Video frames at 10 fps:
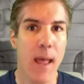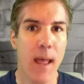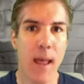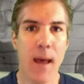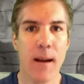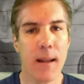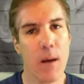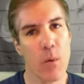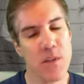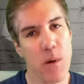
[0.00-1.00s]
And
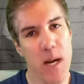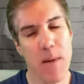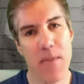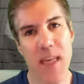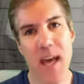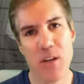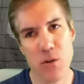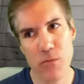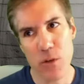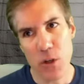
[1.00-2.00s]
again, what's great about that is
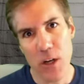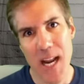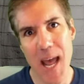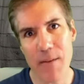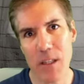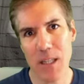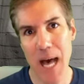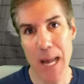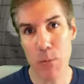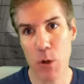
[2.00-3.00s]
you're going to have a
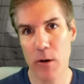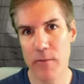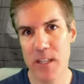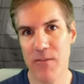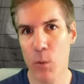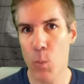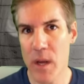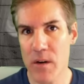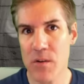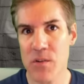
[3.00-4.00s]
library of different
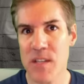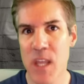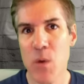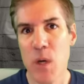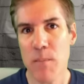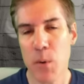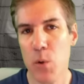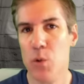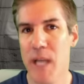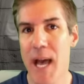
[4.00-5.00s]
winners that you can
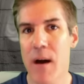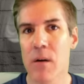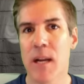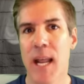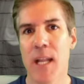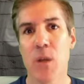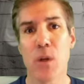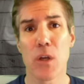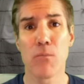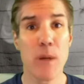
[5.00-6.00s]
pull down and you
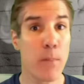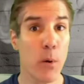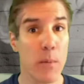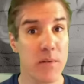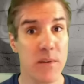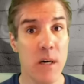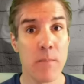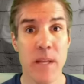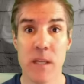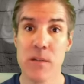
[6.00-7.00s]
can repurpose
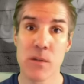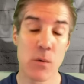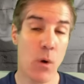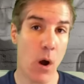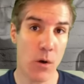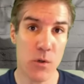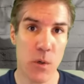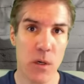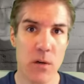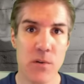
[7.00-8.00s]
them into auto
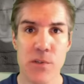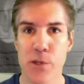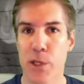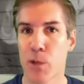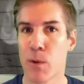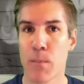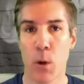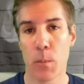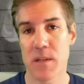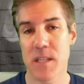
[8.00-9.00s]
triggers. You can
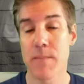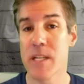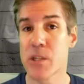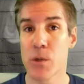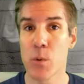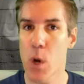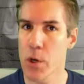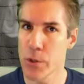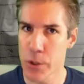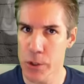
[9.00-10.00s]
repurpose them into
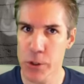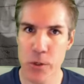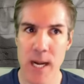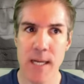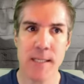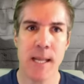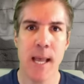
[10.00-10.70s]
nurture tracks.